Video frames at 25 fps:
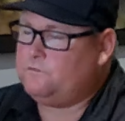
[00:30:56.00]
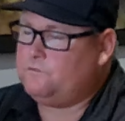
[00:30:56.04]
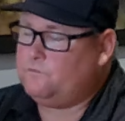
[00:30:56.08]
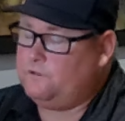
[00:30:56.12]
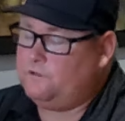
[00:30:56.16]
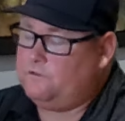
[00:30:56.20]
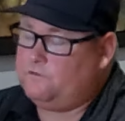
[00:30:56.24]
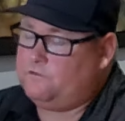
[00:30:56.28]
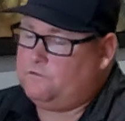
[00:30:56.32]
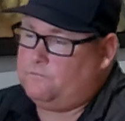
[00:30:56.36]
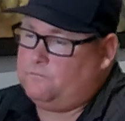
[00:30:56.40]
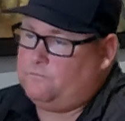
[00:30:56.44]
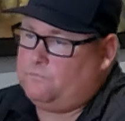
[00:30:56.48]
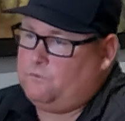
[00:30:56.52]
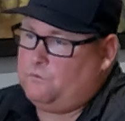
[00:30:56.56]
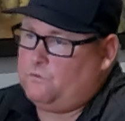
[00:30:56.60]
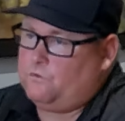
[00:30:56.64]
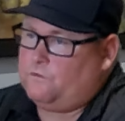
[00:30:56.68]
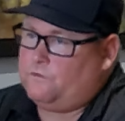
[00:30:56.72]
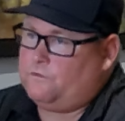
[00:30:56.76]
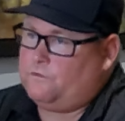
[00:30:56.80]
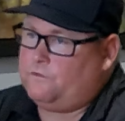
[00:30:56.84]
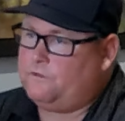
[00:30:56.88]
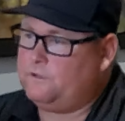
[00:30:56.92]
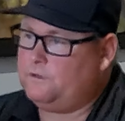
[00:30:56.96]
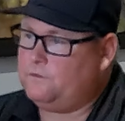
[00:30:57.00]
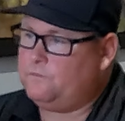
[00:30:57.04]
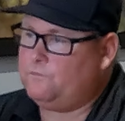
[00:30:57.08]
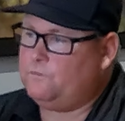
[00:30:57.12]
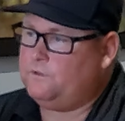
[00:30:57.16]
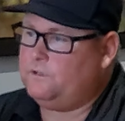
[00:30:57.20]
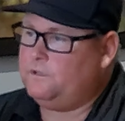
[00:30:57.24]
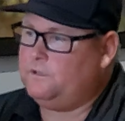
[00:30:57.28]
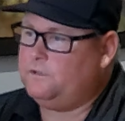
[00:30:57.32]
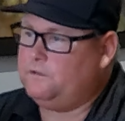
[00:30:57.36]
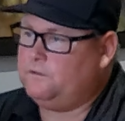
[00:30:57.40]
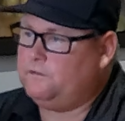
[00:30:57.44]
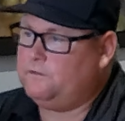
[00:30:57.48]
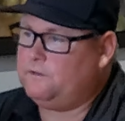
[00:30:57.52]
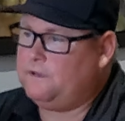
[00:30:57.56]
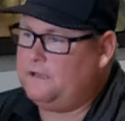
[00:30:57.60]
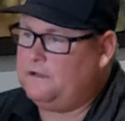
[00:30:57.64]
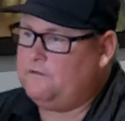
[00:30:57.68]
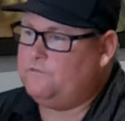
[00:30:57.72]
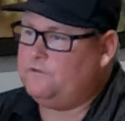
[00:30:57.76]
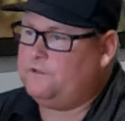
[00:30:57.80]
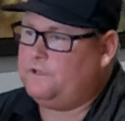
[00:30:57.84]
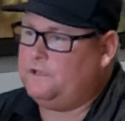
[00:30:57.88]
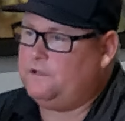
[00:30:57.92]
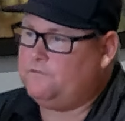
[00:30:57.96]
It's important that we
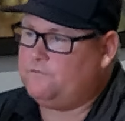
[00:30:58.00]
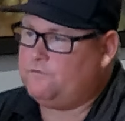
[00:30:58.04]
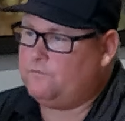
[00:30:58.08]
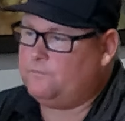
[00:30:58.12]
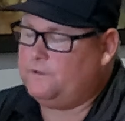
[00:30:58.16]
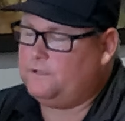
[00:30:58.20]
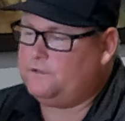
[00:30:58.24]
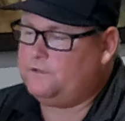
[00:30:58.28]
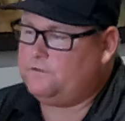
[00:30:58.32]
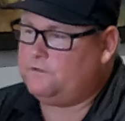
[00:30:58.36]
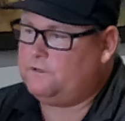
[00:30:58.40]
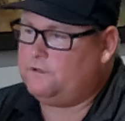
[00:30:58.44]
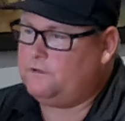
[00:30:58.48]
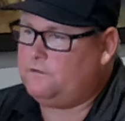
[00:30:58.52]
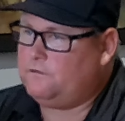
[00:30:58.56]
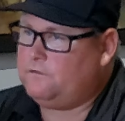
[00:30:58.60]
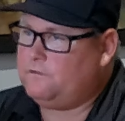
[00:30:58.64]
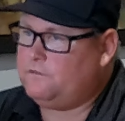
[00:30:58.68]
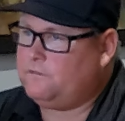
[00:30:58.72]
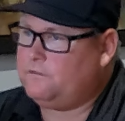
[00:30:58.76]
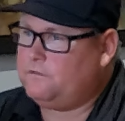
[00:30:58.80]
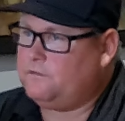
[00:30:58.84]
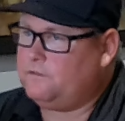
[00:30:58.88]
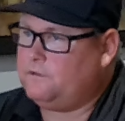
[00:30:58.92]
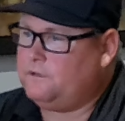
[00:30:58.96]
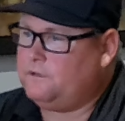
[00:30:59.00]
advocate for mental health.